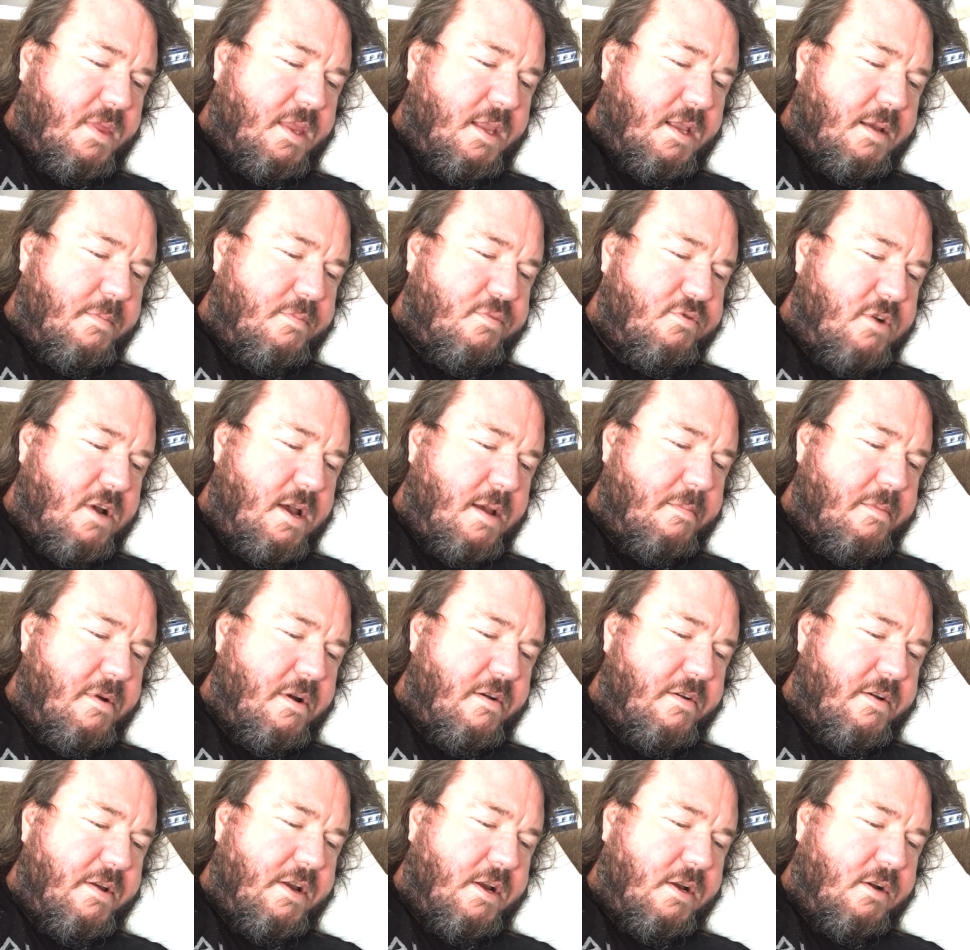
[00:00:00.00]
The
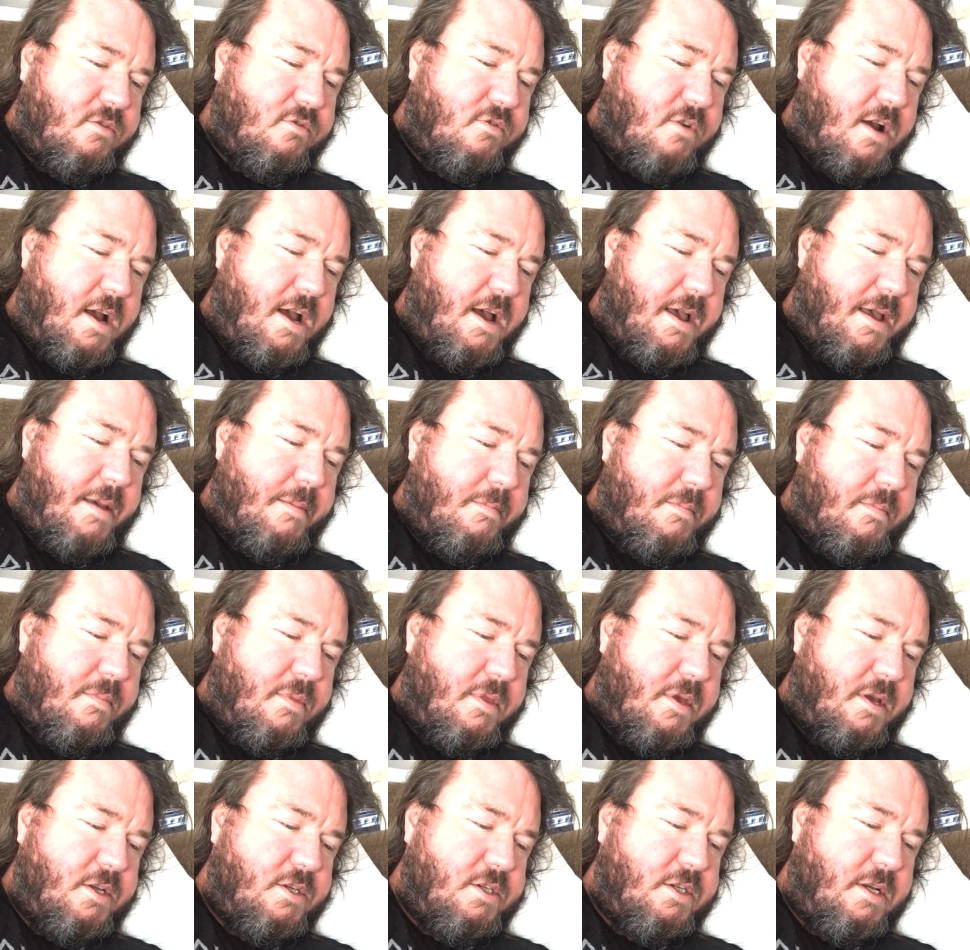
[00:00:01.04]
primary crime
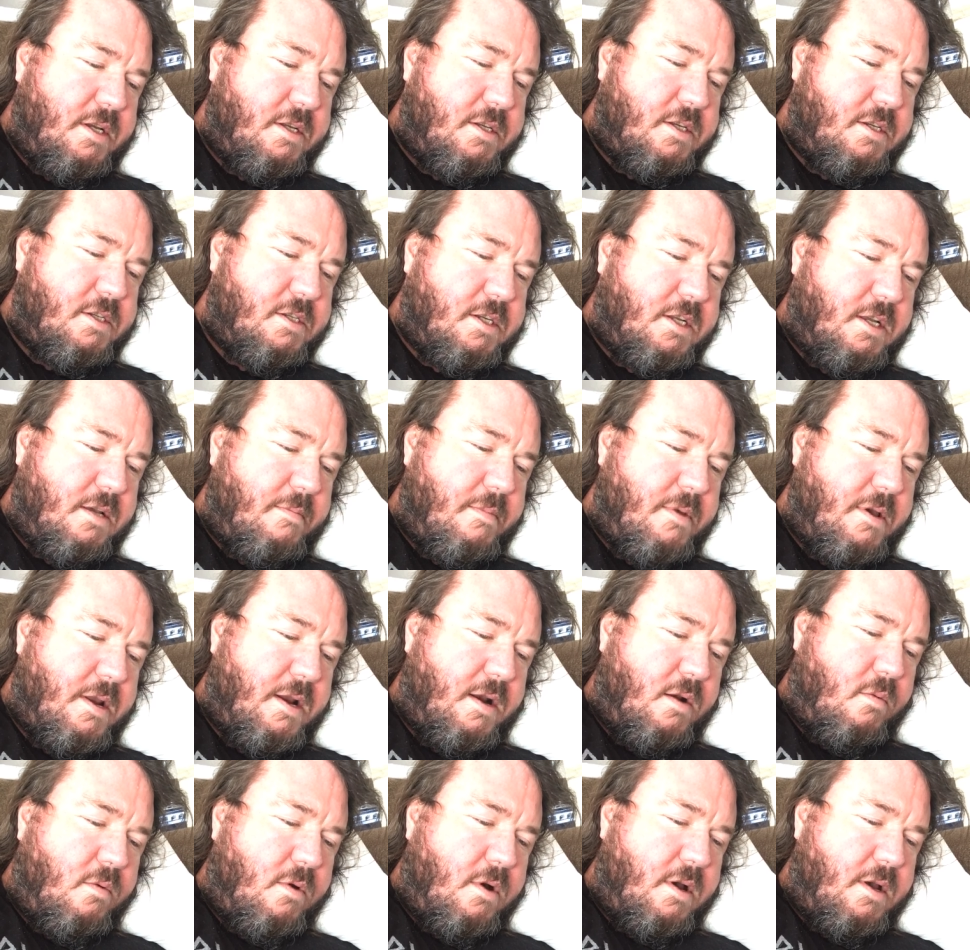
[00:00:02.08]
that Jesus
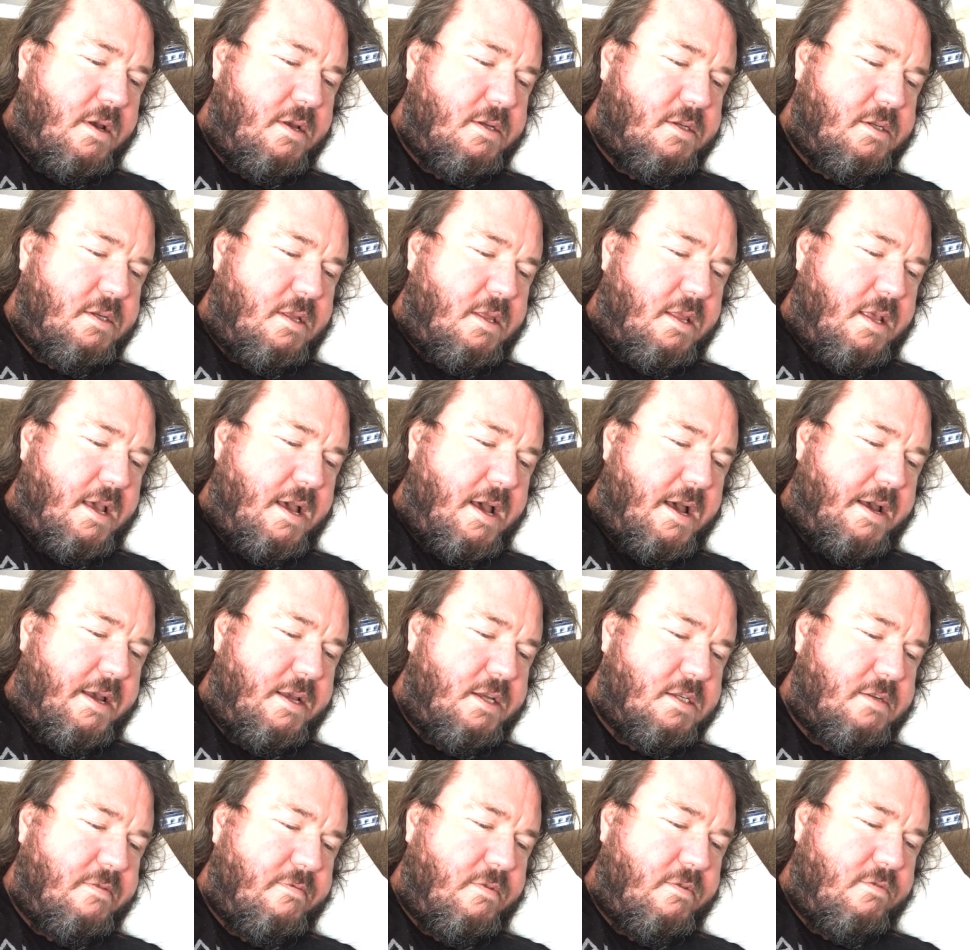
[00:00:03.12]
committed was, in the
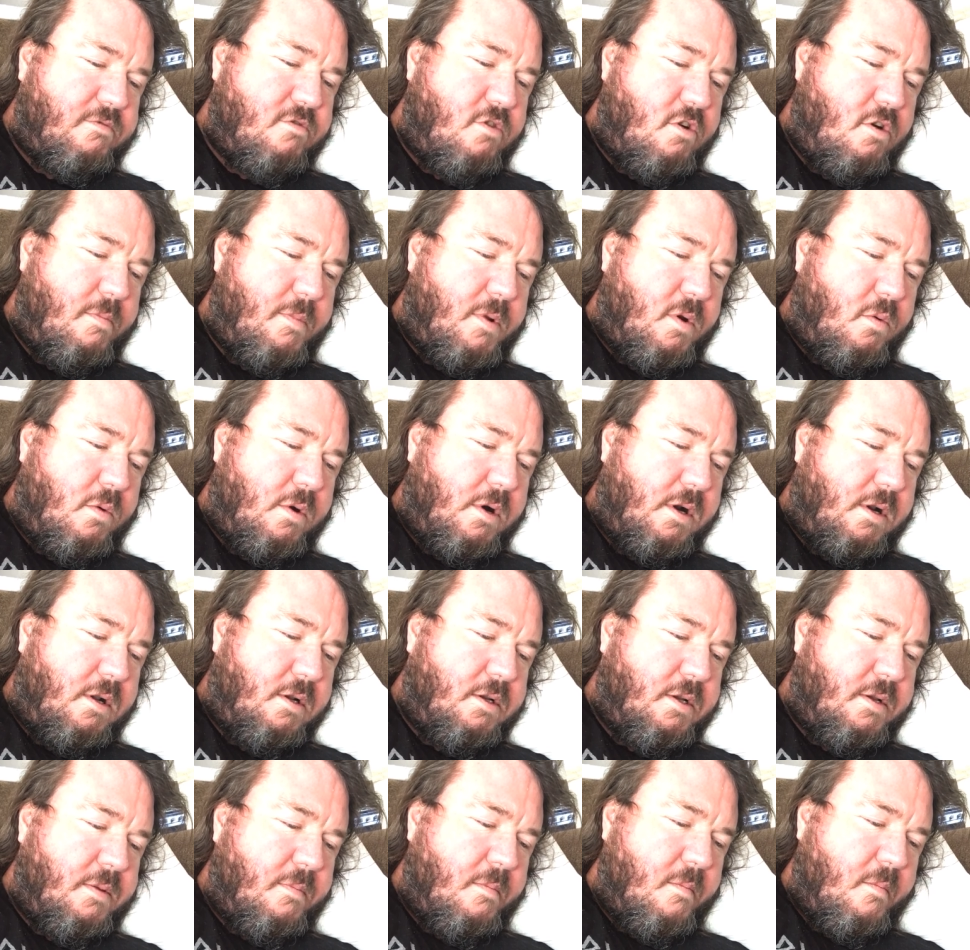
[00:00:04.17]
eyes of the Roman world,